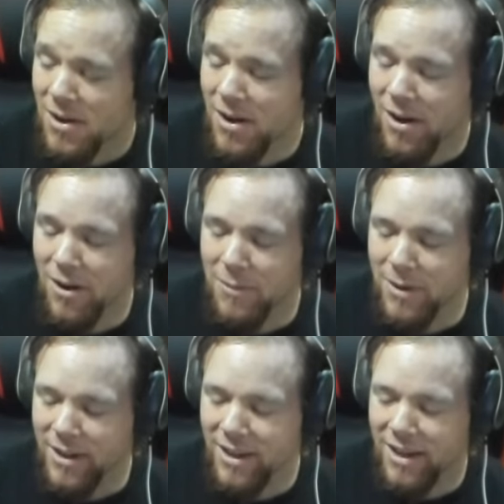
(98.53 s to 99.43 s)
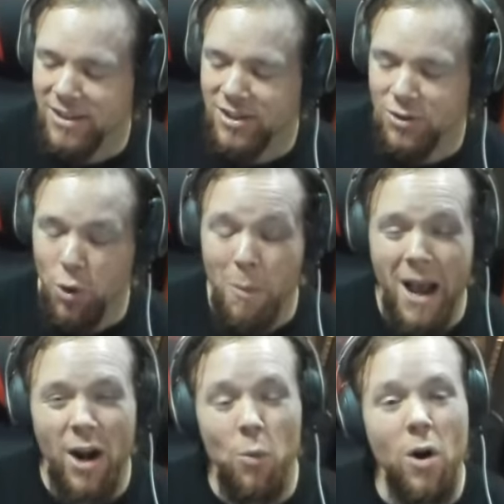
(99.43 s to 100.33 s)
Oh my gosh. No
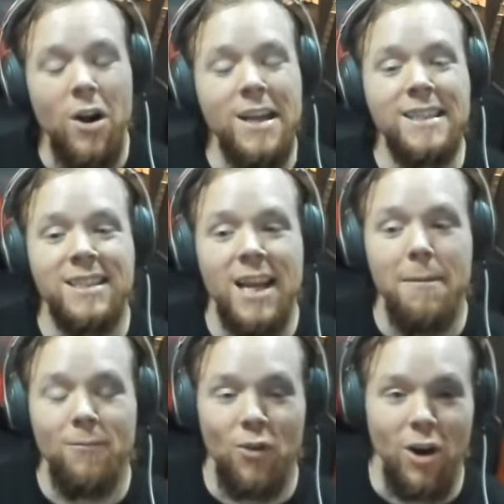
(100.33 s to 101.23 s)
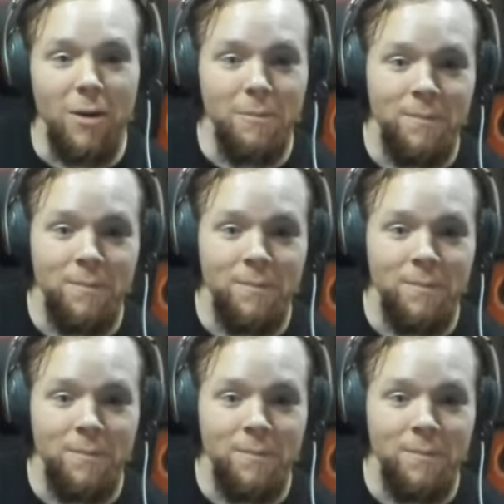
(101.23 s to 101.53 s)
matter where he stemmed from,